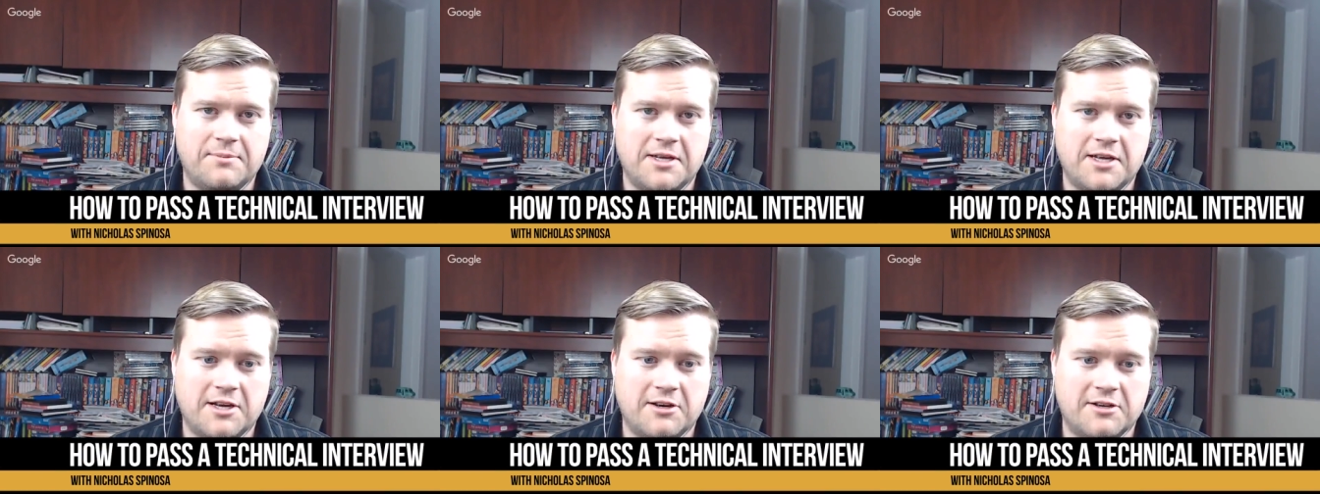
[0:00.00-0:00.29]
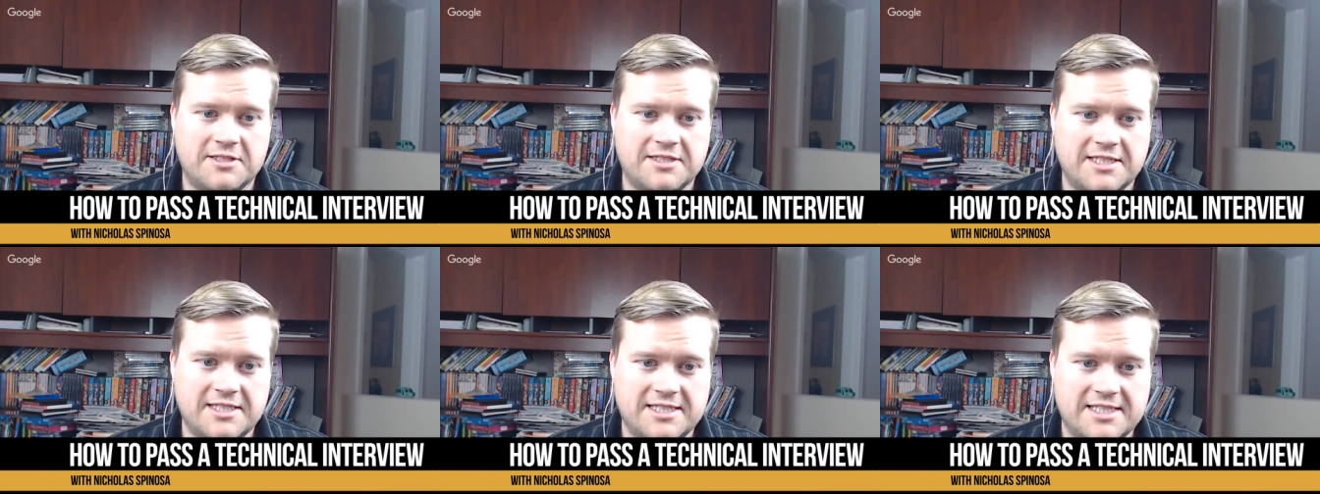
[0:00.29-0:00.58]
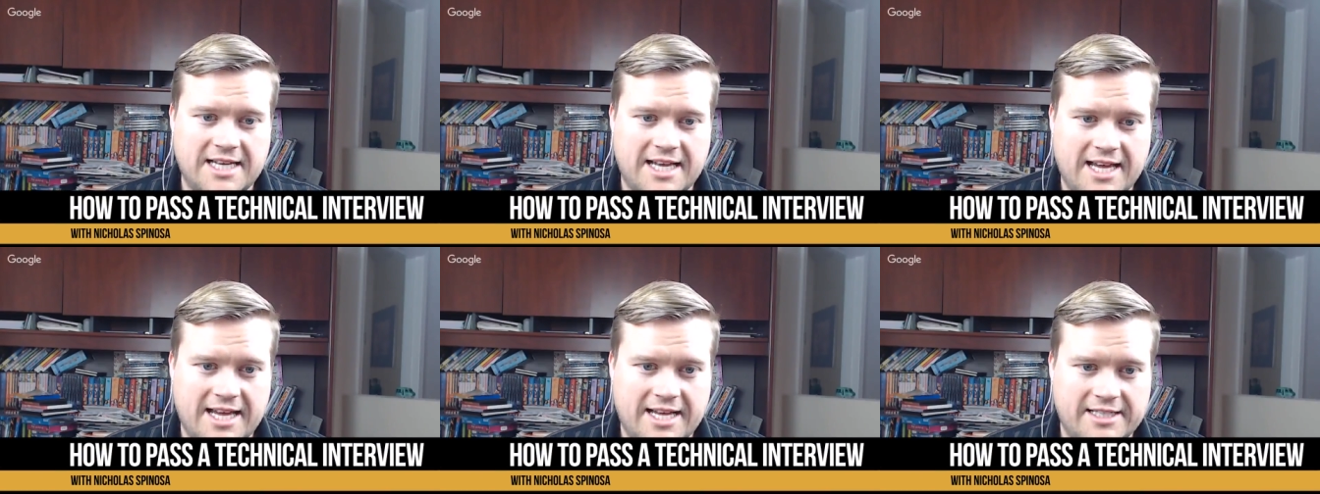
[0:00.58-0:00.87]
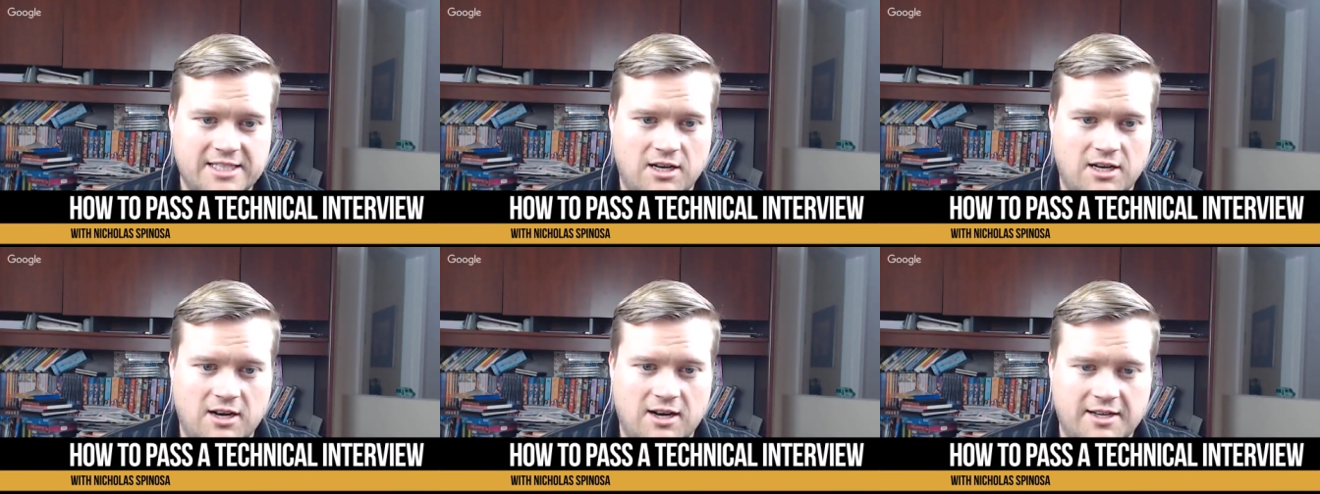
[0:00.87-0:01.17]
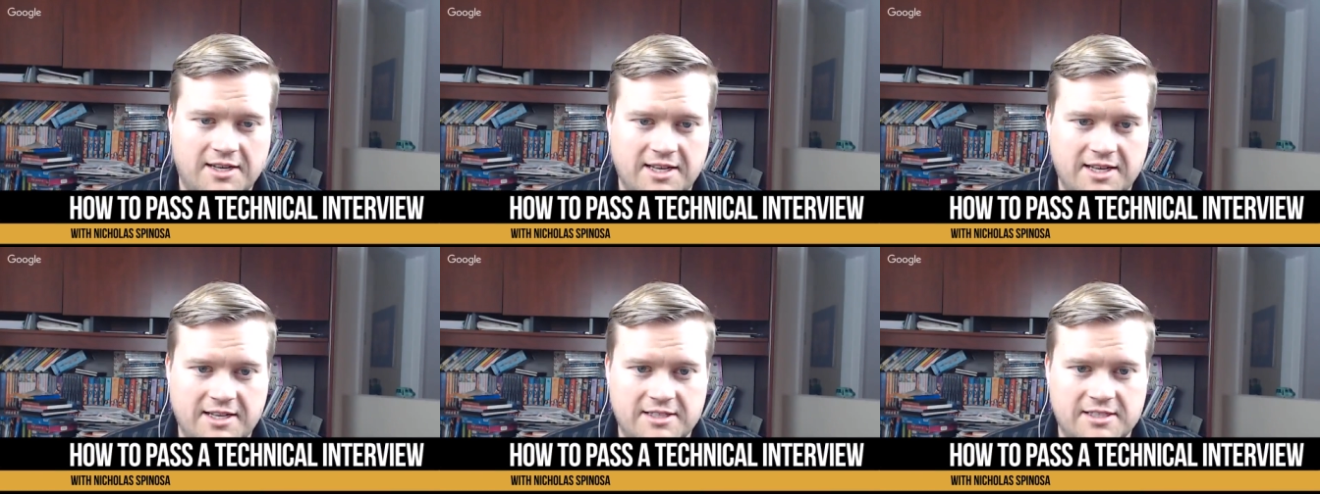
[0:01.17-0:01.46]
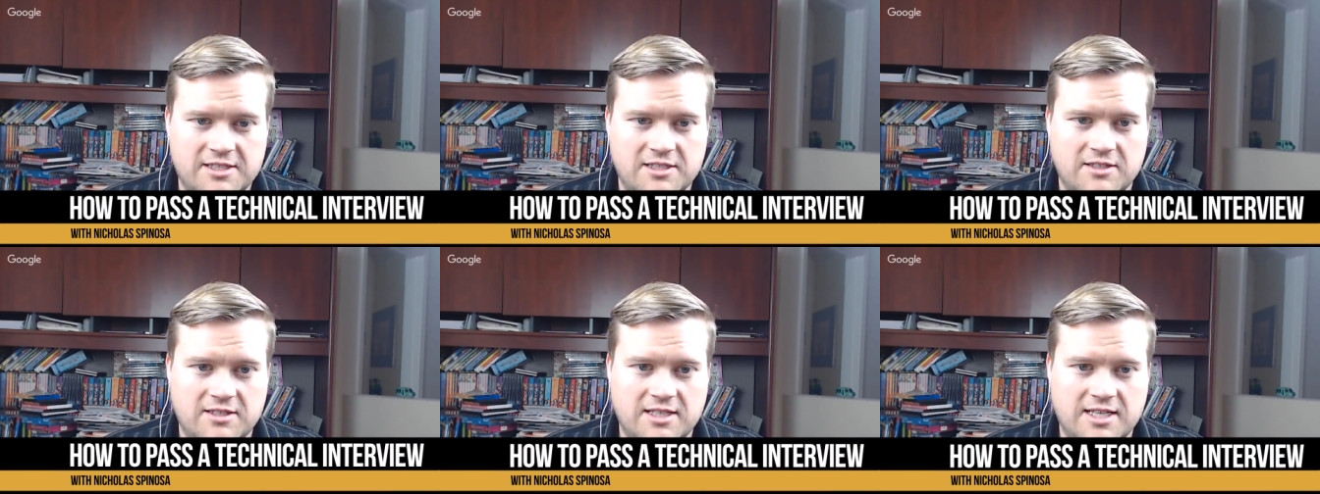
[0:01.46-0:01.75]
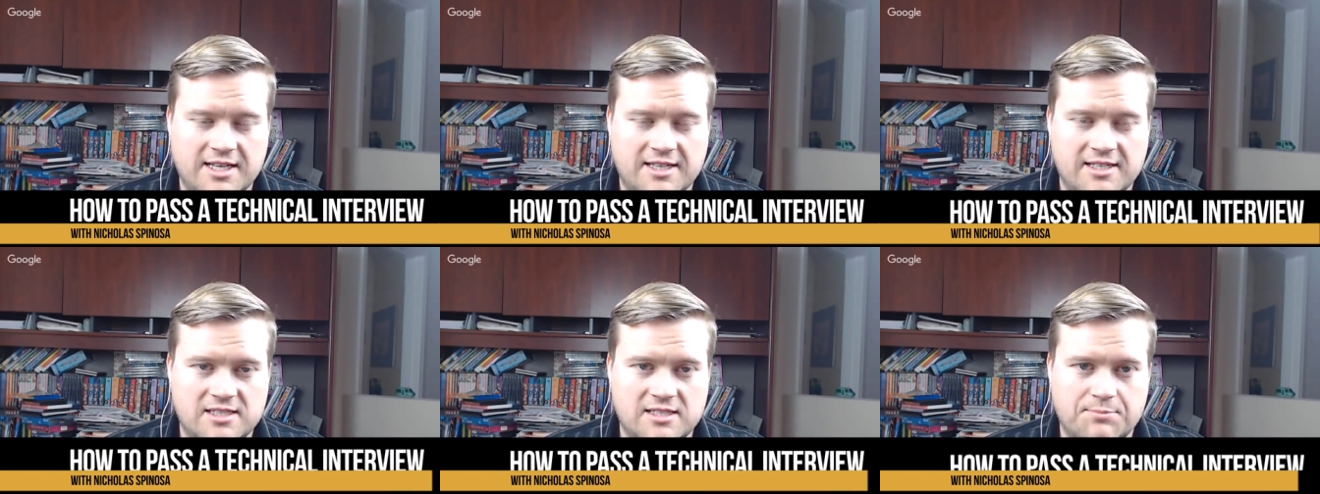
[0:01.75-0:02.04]
here today talking to
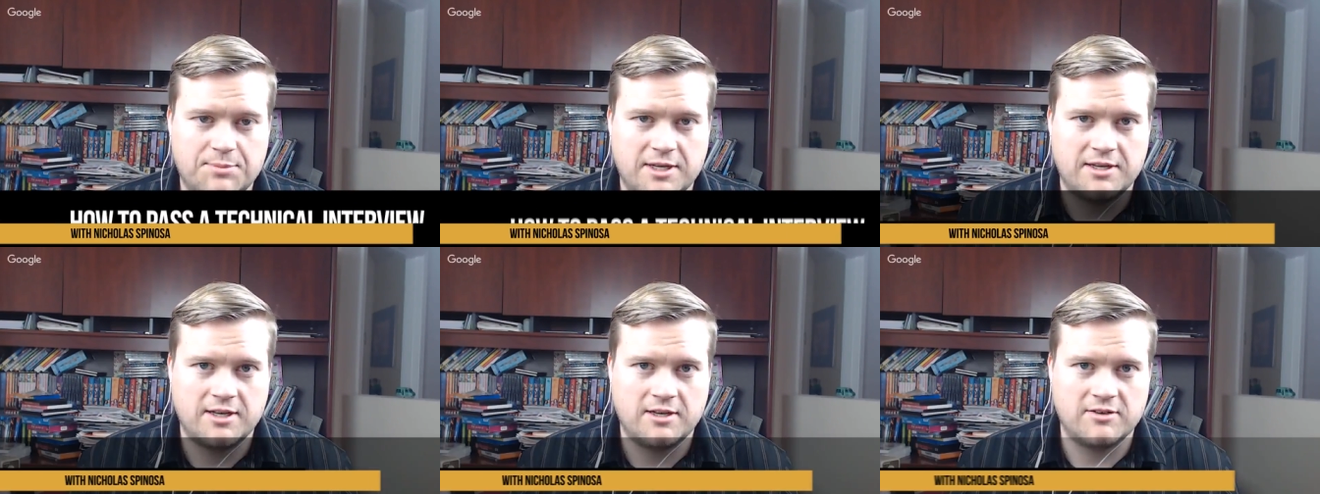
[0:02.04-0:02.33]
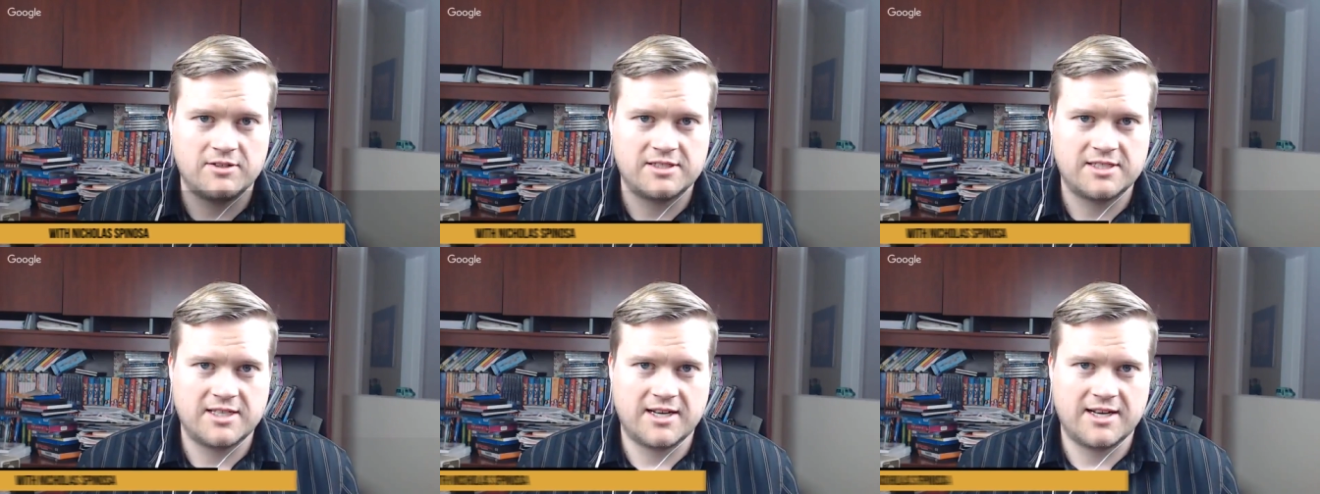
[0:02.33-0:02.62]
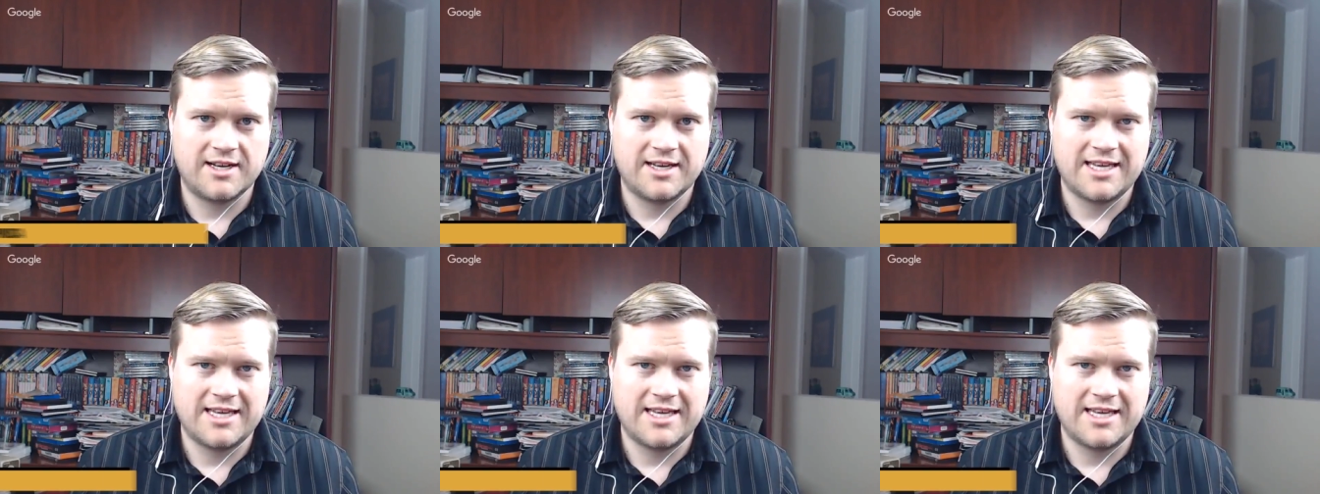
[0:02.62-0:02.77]
Nick Spinosa.